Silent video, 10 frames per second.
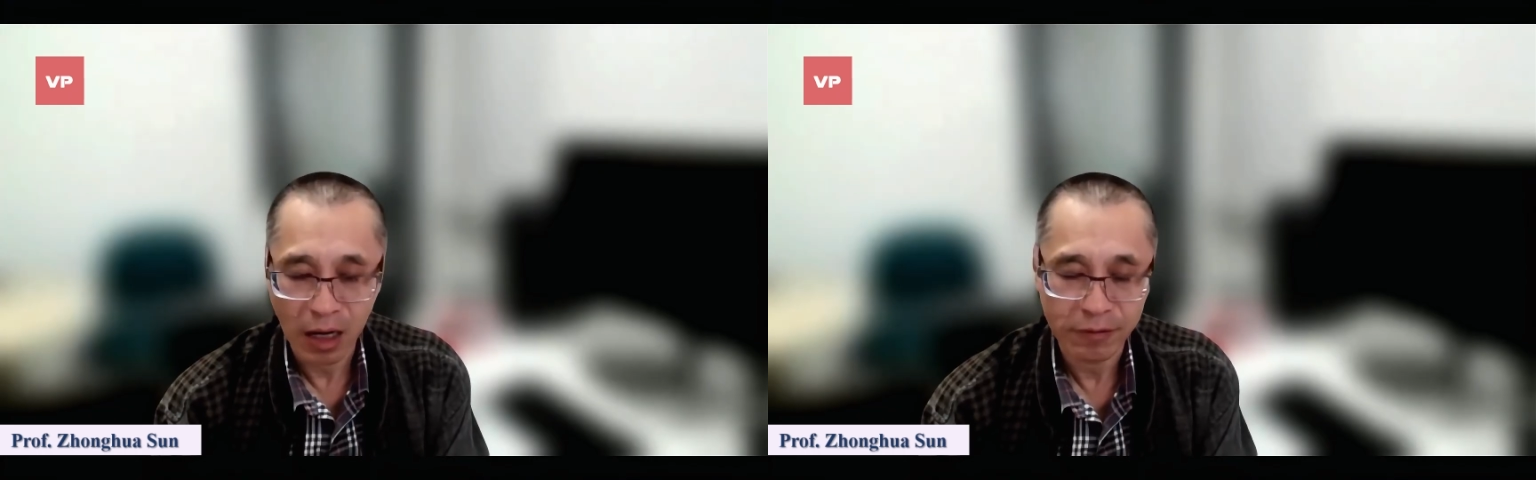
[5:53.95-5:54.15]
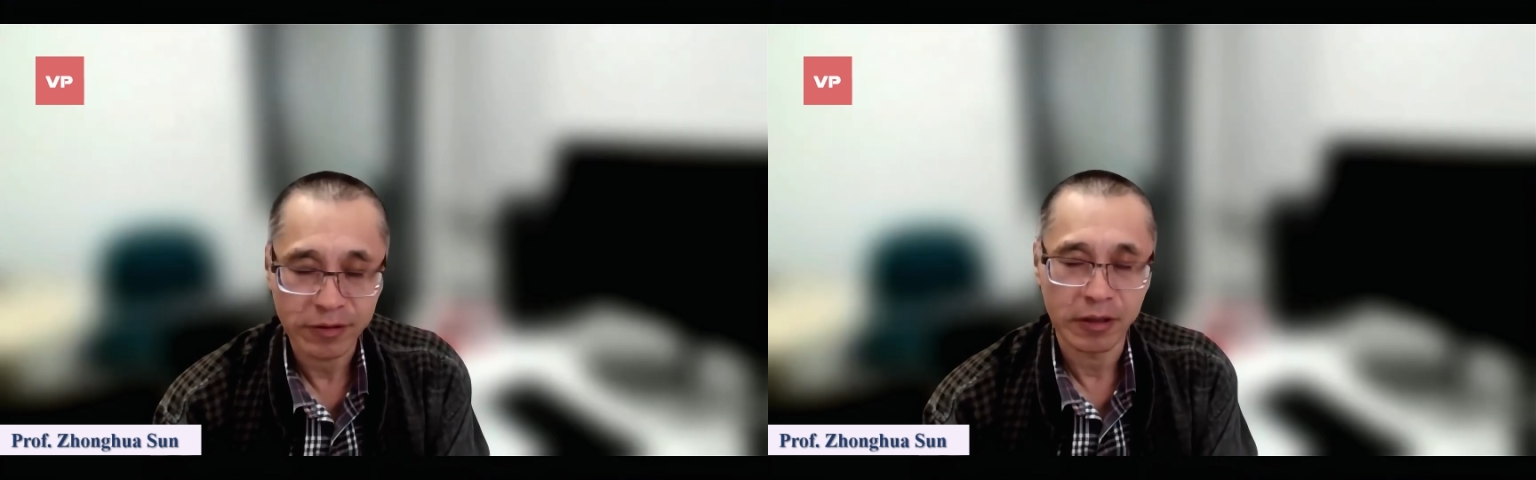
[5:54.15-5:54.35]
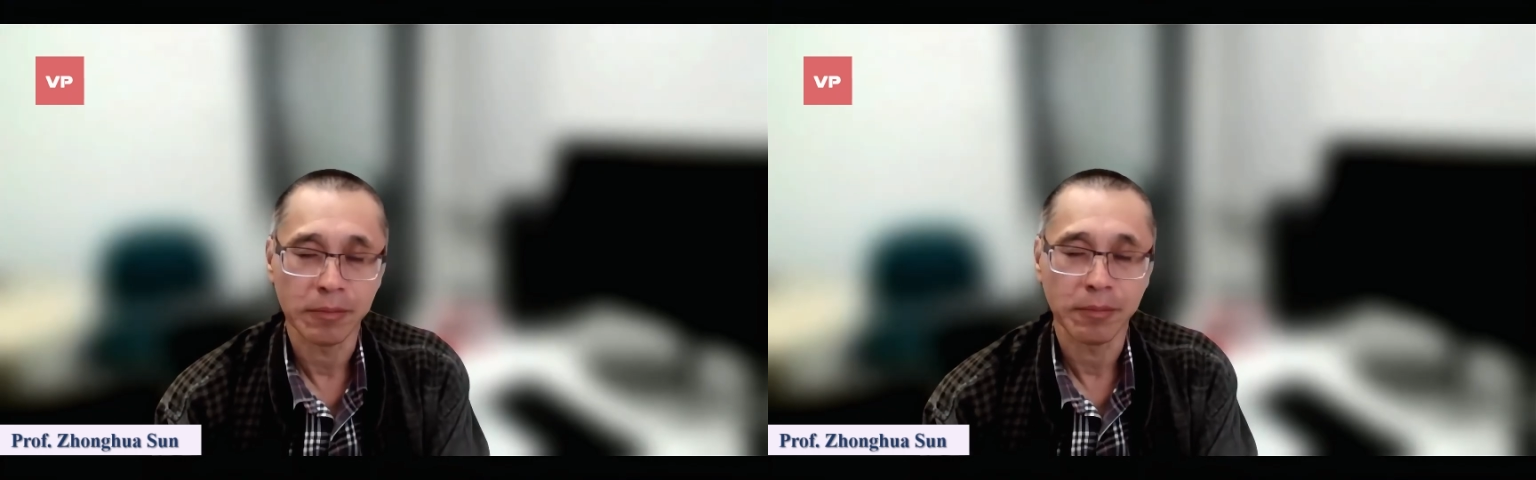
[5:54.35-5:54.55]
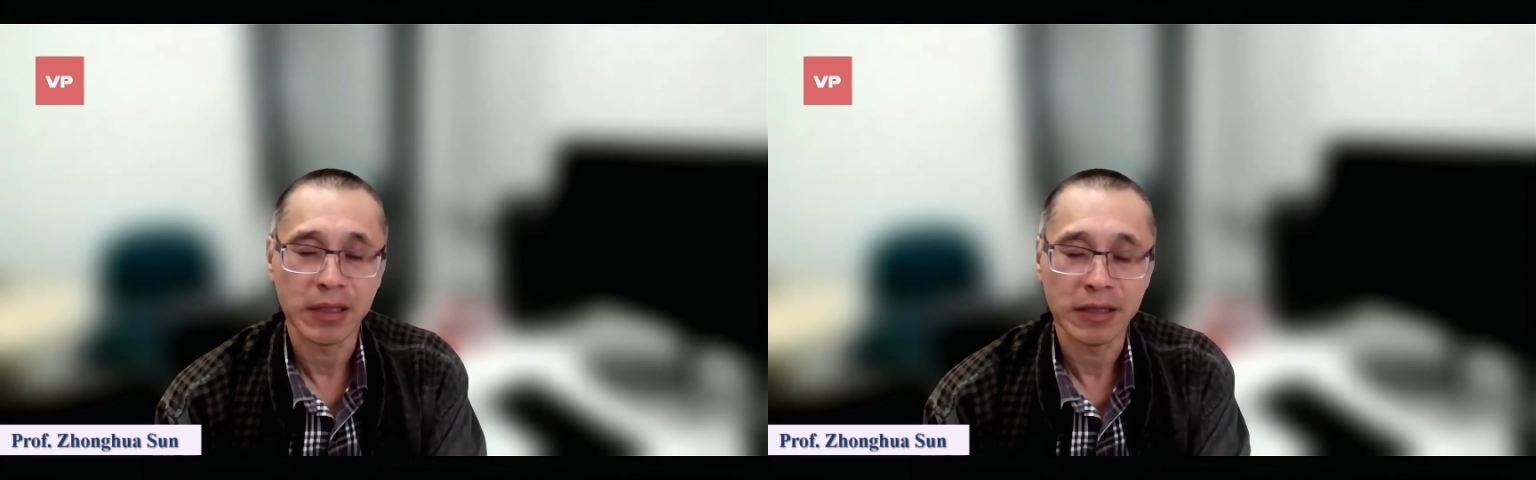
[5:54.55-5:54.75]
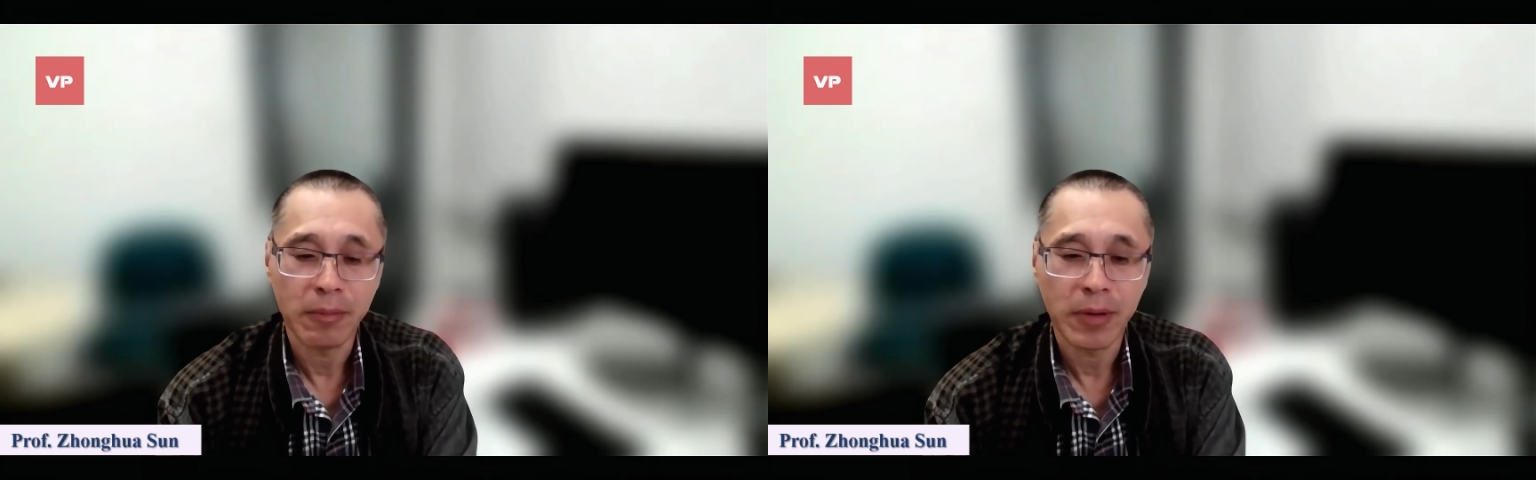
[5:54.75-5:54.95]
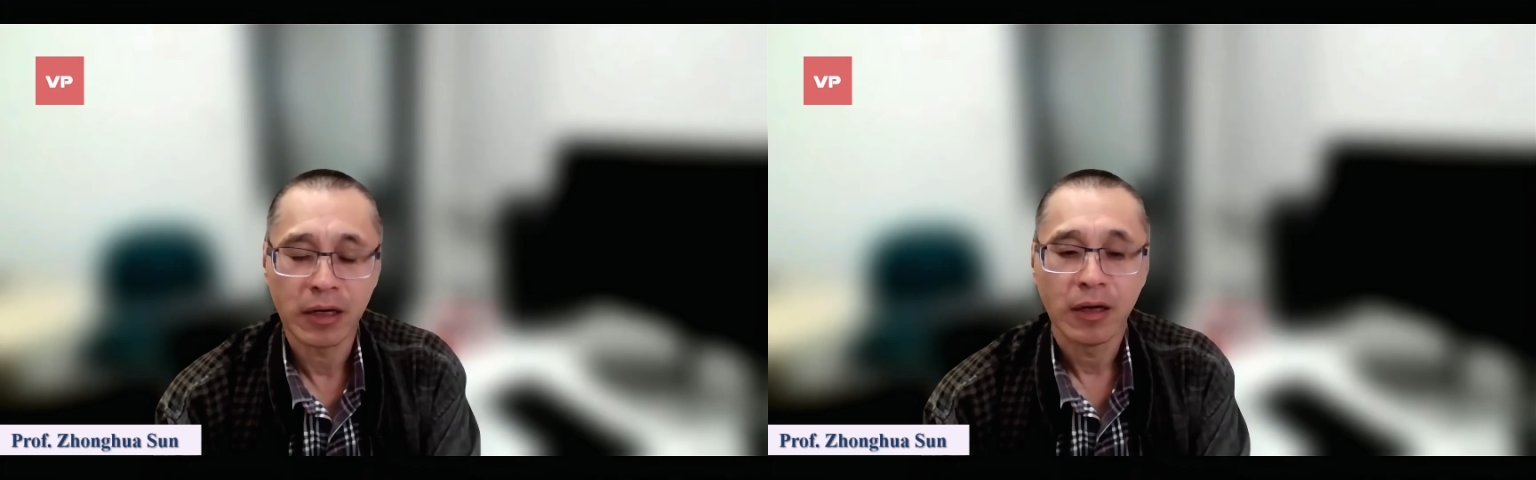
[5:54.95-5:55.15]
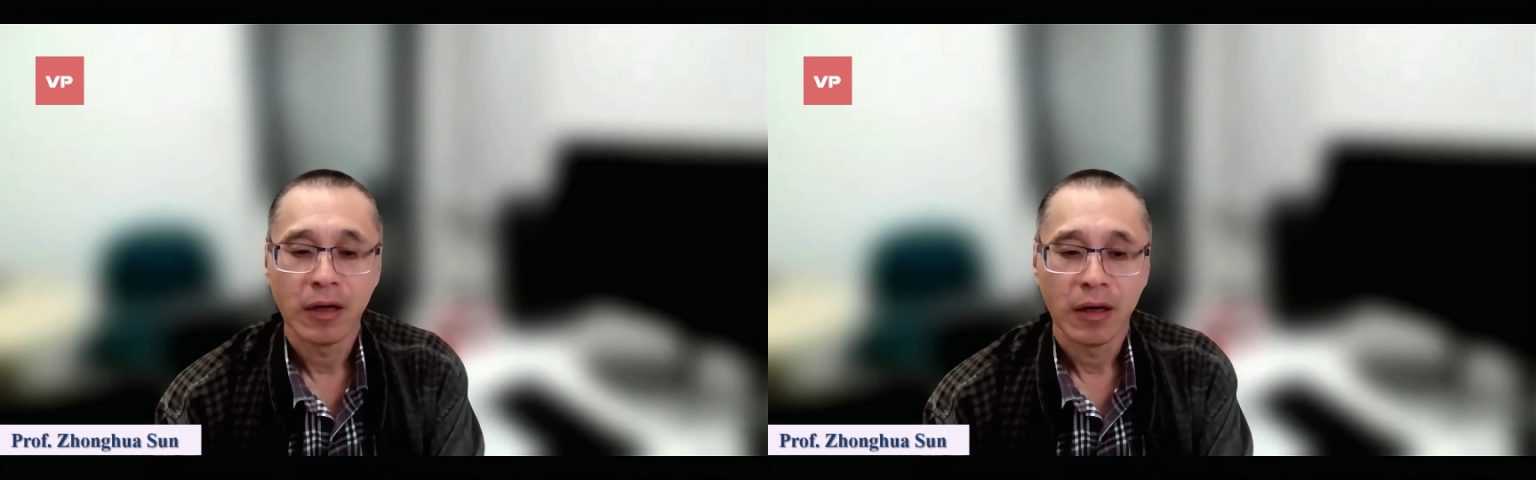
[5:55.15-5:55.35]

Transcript: after the pandemic.